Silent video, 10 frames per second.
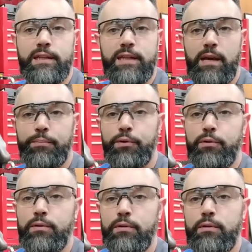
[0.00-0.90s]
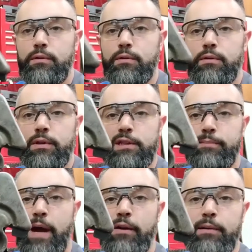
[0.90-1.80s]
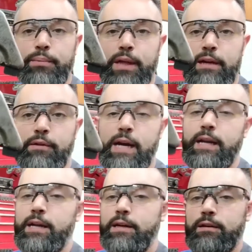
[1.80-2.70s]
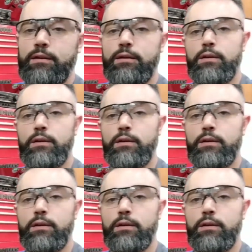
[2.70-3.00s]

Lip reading: example, this mounting plate right here,